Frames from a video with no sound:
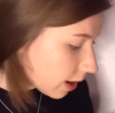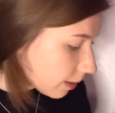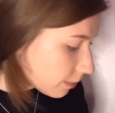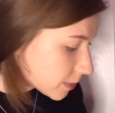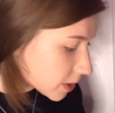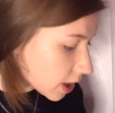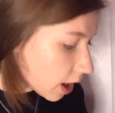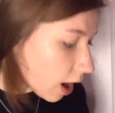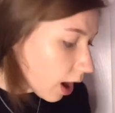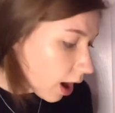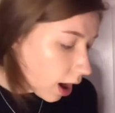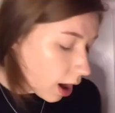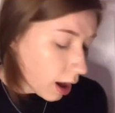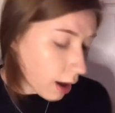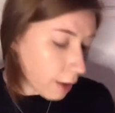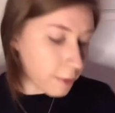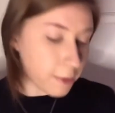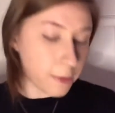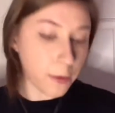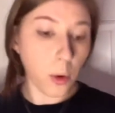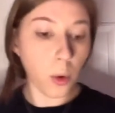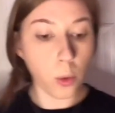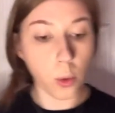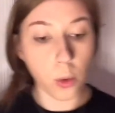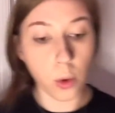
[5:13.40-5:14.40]
comes
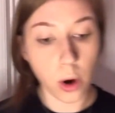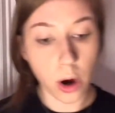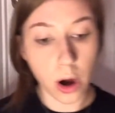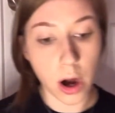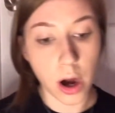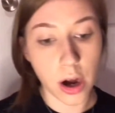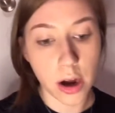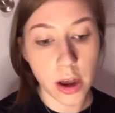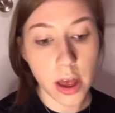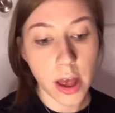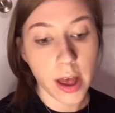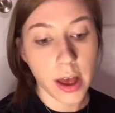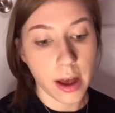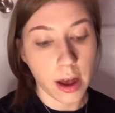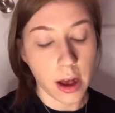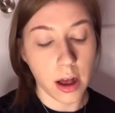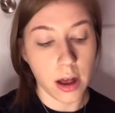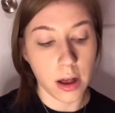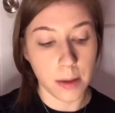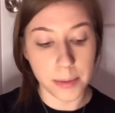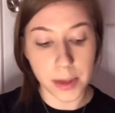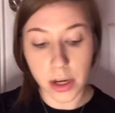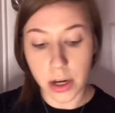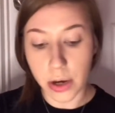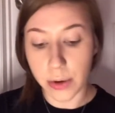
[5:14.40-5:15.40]
off, or
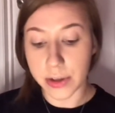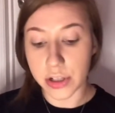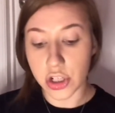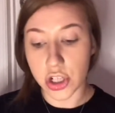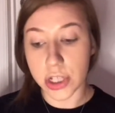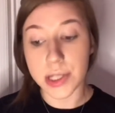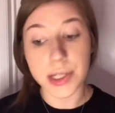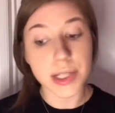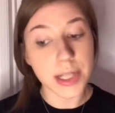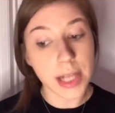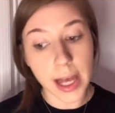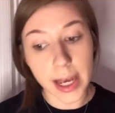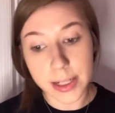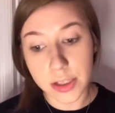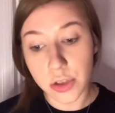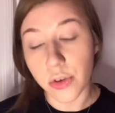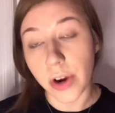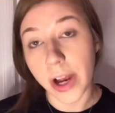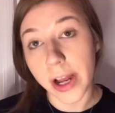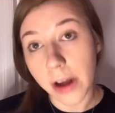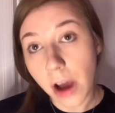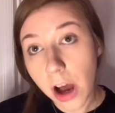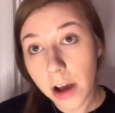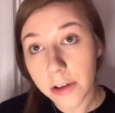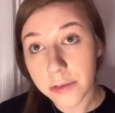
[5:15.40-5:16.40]
you know, it just slides
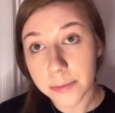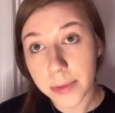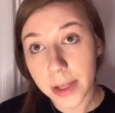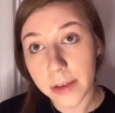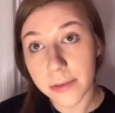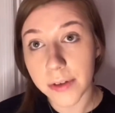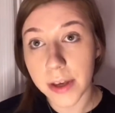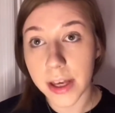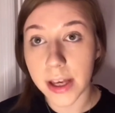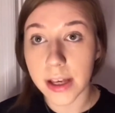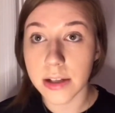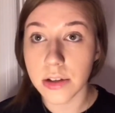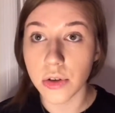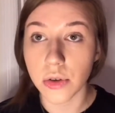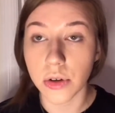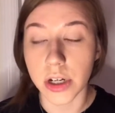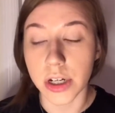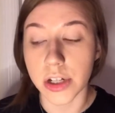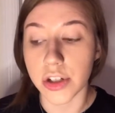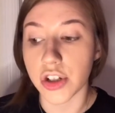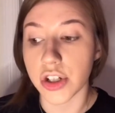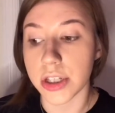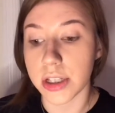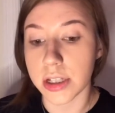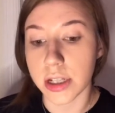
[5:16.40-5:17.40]
right off my face,
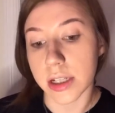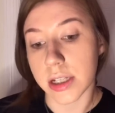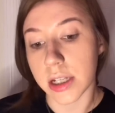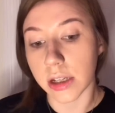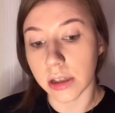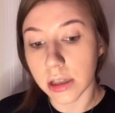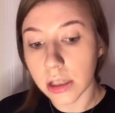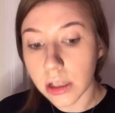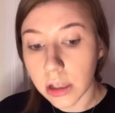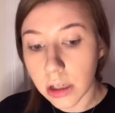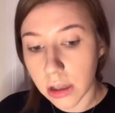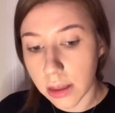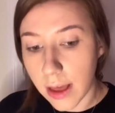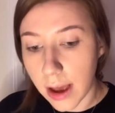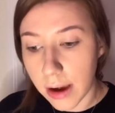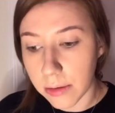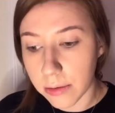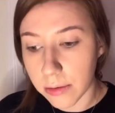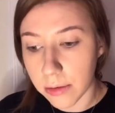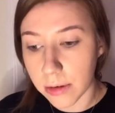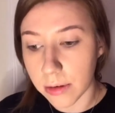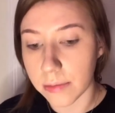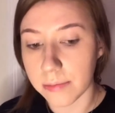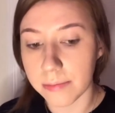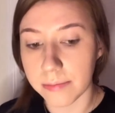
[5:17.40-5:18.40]
or it just doesn't look
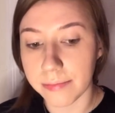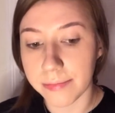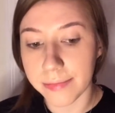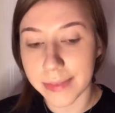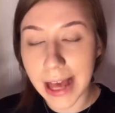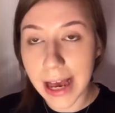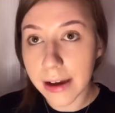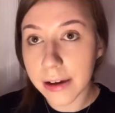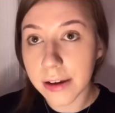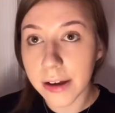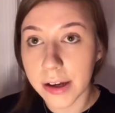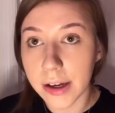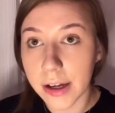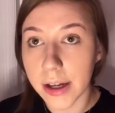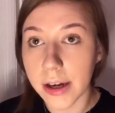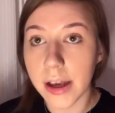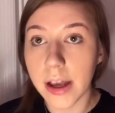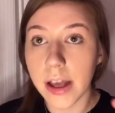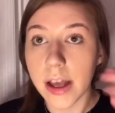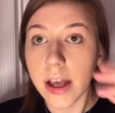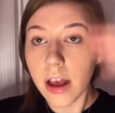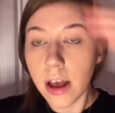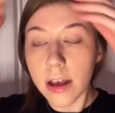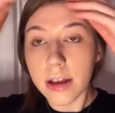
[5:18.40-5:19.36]
that good.